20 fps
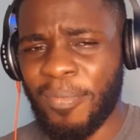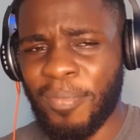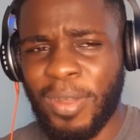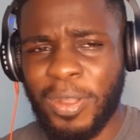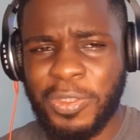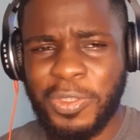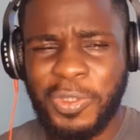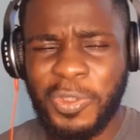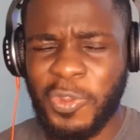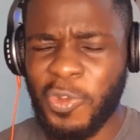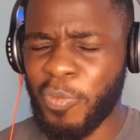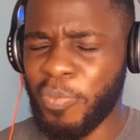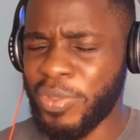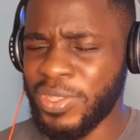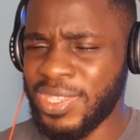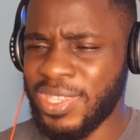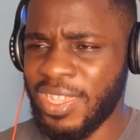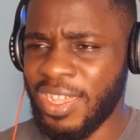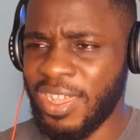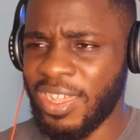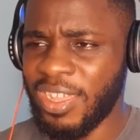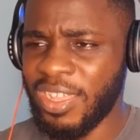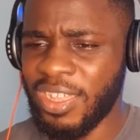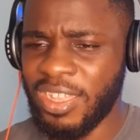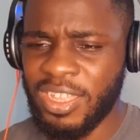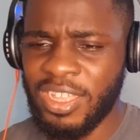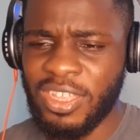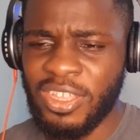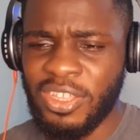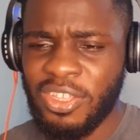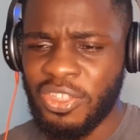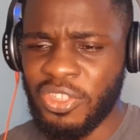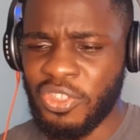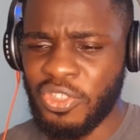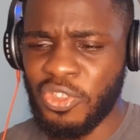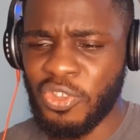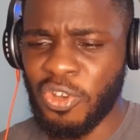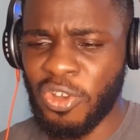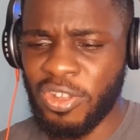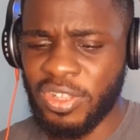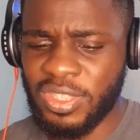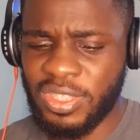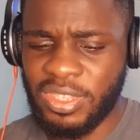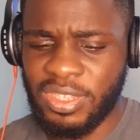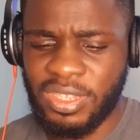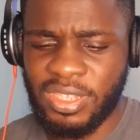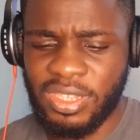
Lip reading: About to go bizarre. You hot?